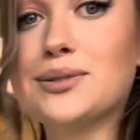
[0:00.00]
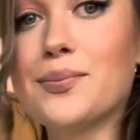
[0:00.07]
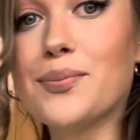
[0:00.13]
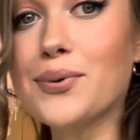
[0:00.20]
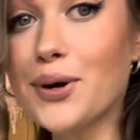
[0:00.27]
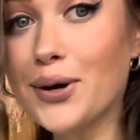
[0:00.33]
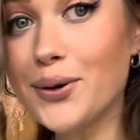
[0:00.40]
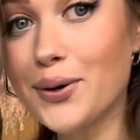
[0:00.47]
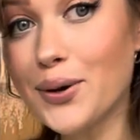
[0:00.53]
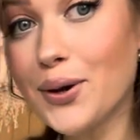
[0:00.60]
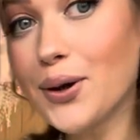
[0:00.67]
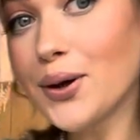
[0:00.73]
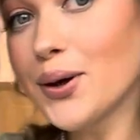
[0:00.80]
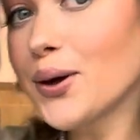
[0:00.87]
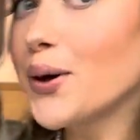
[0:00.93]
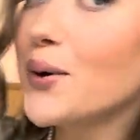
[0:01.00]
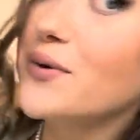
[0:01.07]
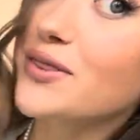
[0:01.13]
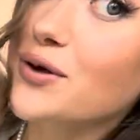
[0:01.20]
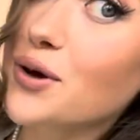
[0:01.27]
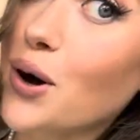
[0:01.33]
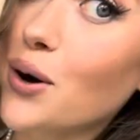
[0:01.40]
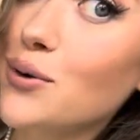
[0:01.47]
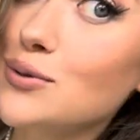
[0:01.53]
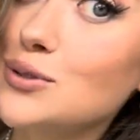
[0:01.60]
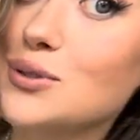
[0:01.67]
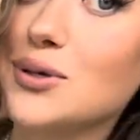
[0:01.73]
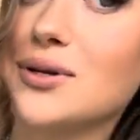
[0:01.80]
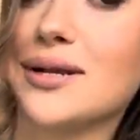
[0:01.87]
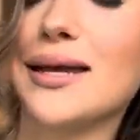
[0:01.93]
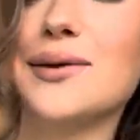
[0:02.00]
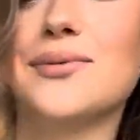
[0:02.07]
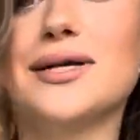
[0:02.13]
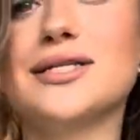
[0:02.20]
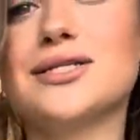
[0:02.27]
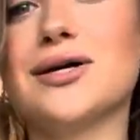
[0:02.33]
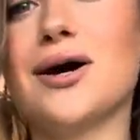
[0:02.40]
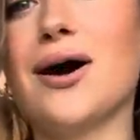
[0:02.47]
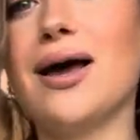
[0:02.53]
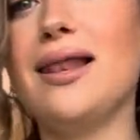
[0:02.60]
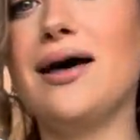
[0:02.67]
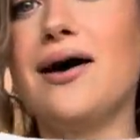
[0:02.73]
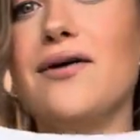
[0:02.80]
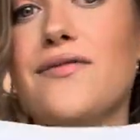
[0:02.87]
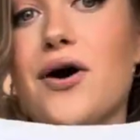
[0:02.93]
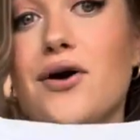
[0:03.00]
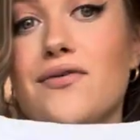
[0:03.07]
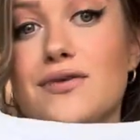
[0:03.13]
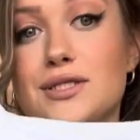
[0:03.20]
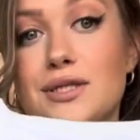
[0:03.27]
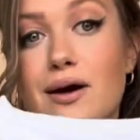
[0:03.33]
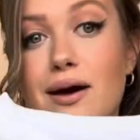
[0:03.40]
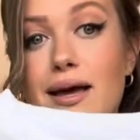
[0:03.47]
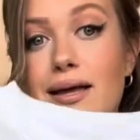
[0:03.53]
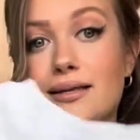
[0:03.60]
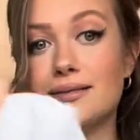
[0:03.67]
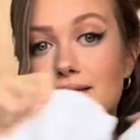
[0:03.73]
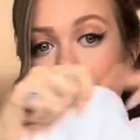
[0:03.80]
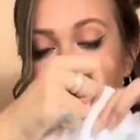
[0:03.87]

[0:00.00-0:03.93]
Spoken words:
Brew. The cauldron on it, which I love, oversized.